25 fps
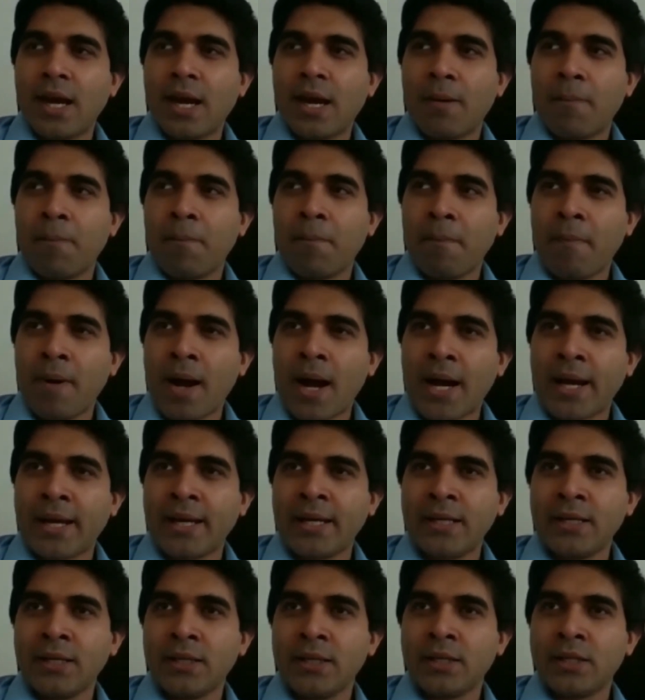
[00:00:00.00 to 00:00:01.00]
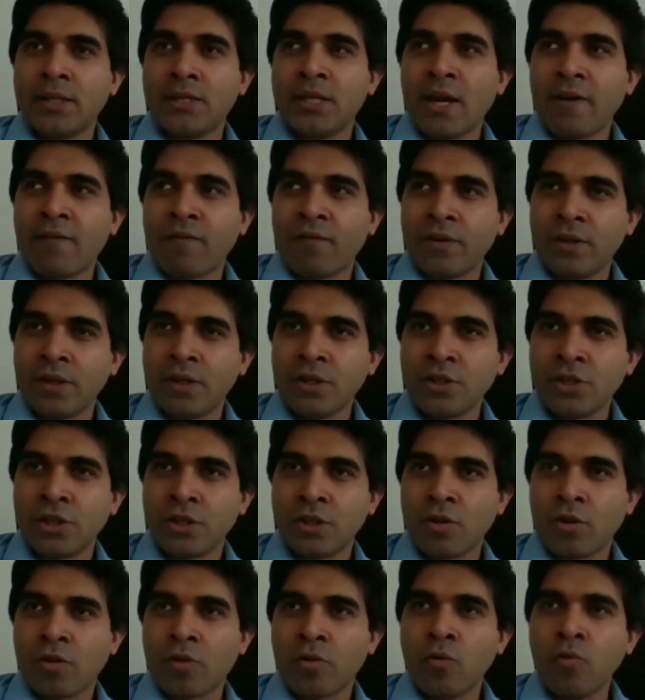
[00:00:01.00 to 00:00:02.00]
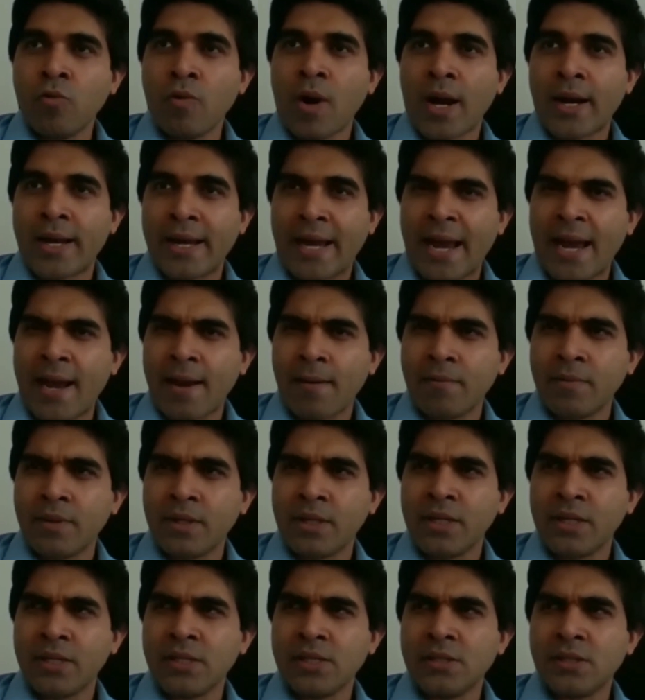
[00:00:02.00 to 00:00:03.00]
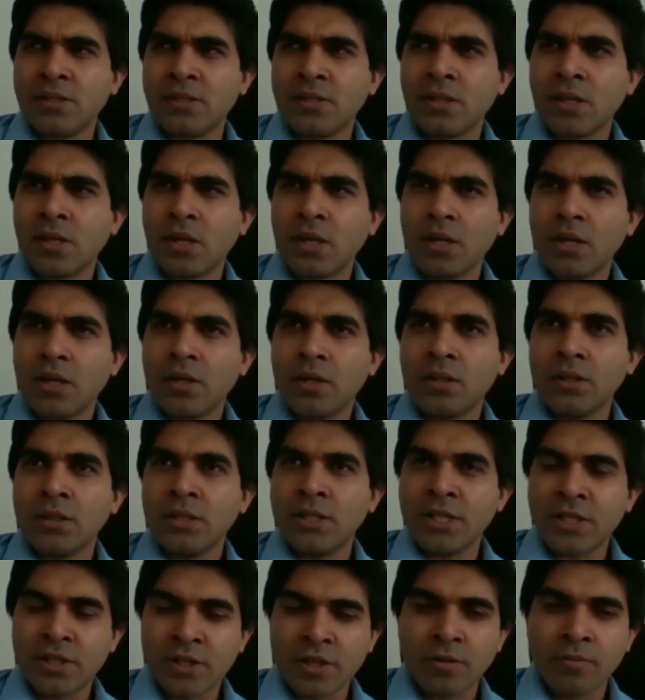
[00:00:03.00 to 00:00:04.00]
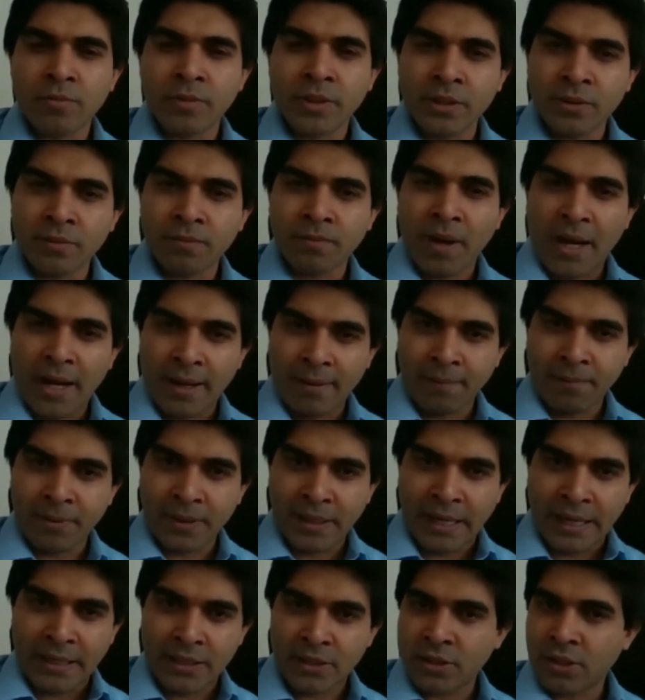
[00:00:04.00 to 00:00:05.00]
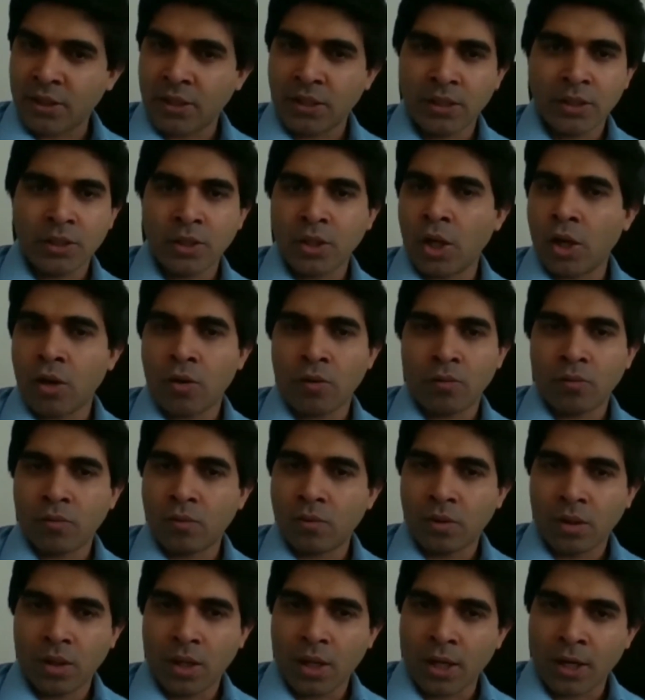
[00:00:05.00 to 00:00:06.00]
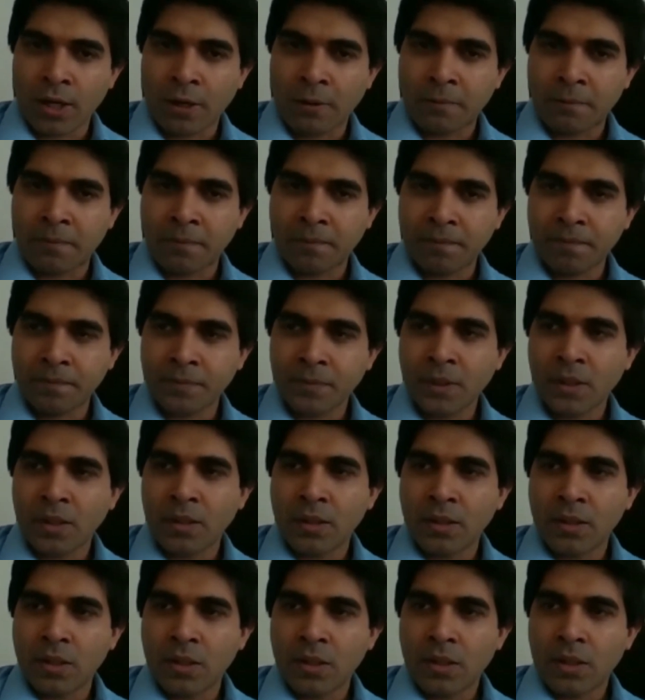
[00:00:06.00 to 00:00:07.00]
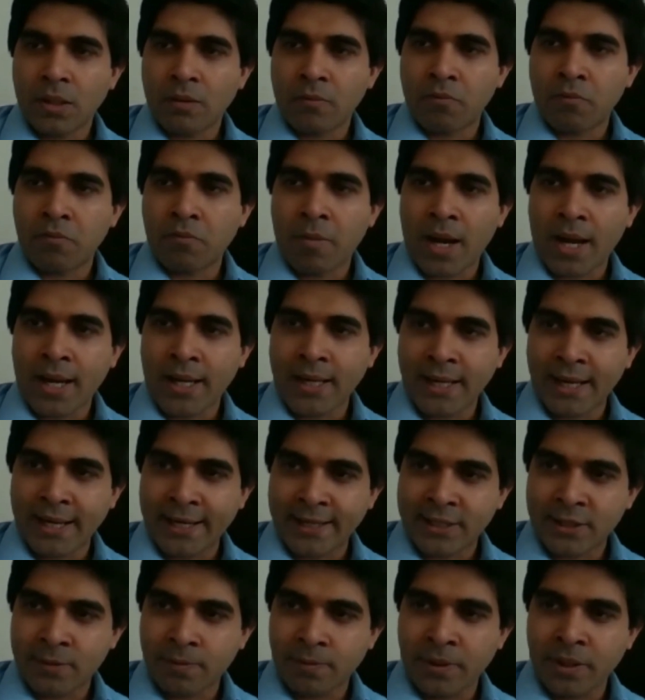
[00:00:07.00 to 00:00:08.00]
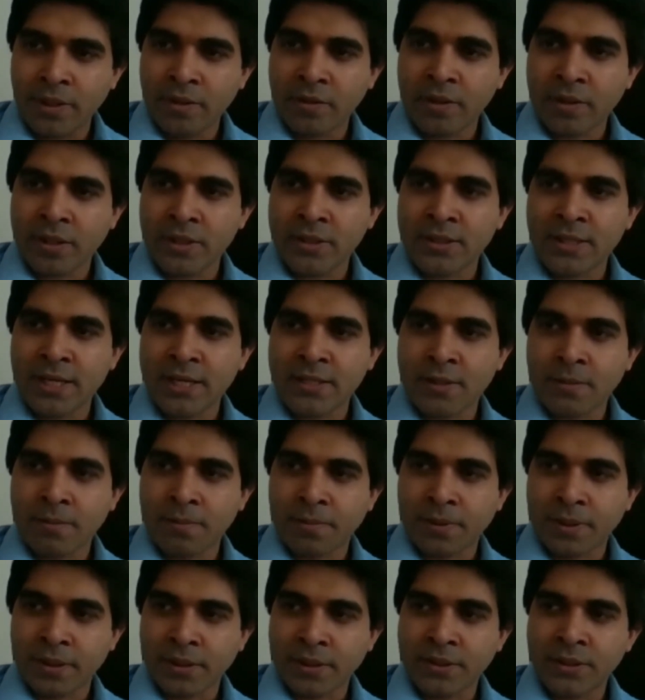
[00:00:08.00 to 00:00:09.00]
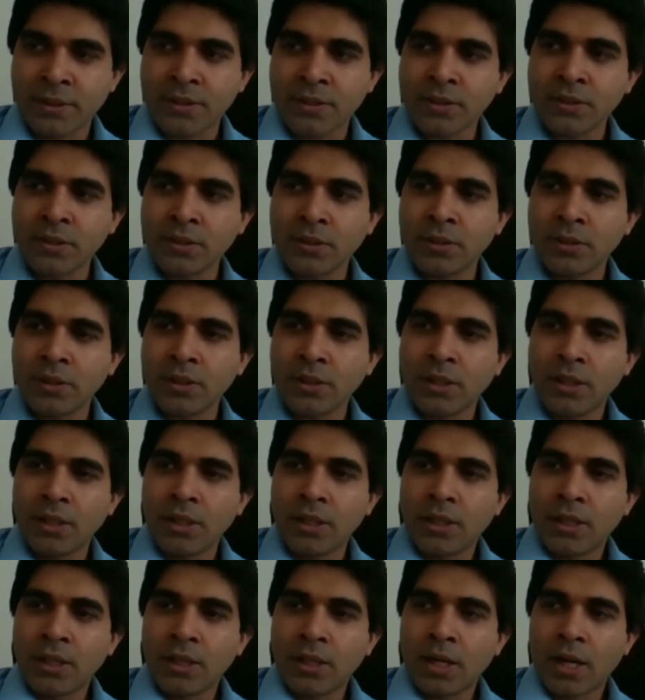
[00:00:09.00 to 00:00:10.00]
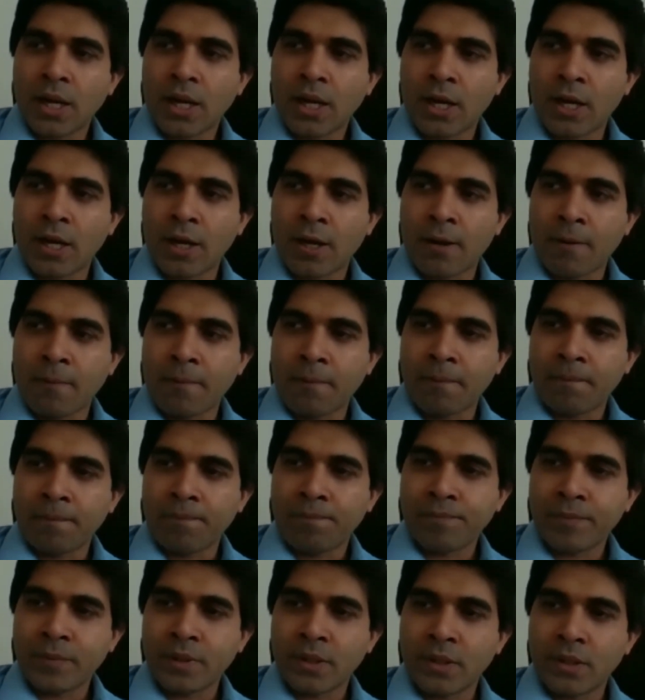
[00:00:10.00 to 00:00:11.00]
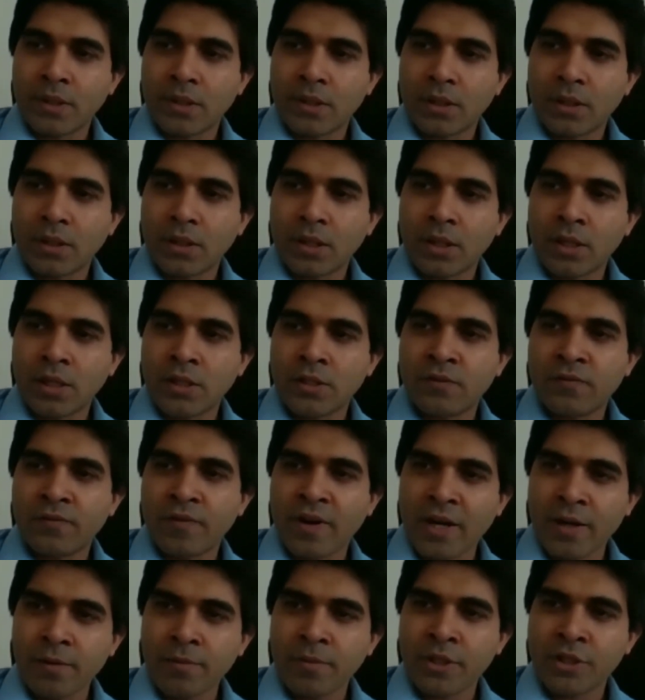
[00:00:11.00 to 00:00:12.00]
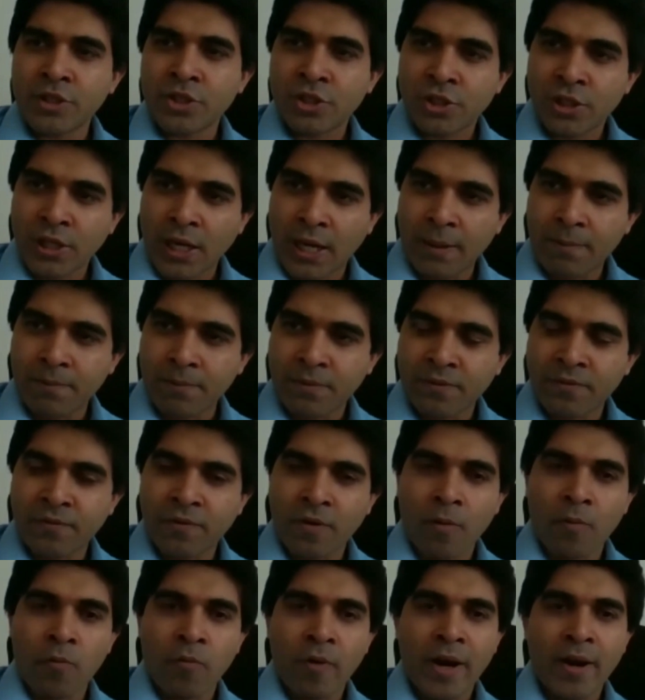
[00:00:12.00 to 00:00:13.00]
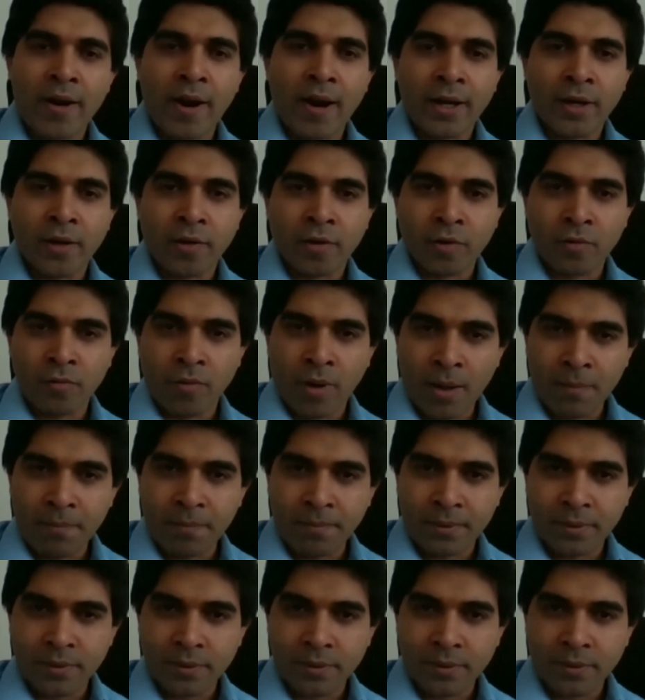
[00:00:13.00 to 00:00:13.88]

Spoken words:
my definition or who I am is determined by PhD? No. Um, my experience as a person um, is very much shaped from where I grew up.